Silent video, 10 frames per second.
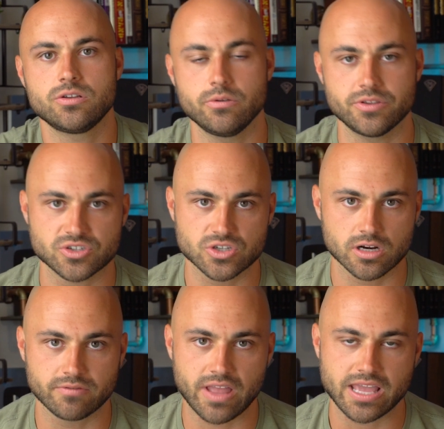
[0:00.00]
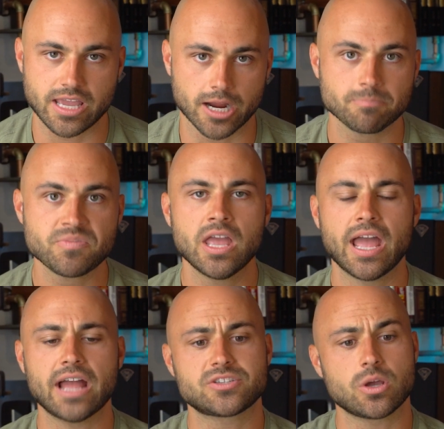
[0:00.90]
to the survey here.
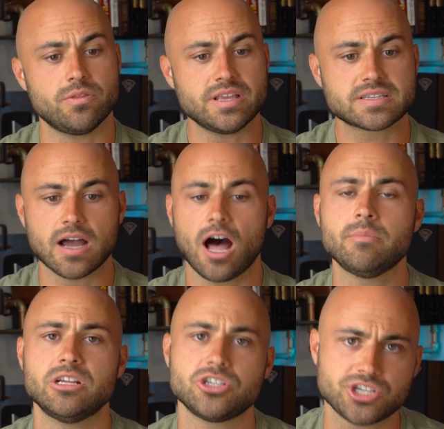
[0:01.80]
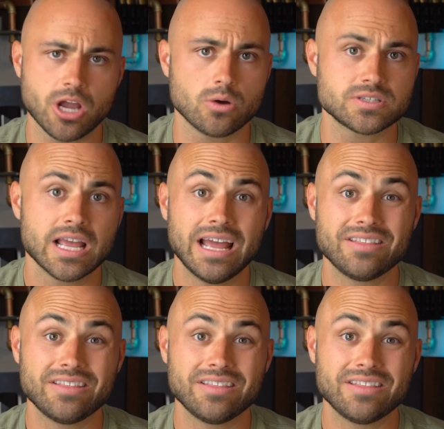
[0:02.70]
And so this comment shows shows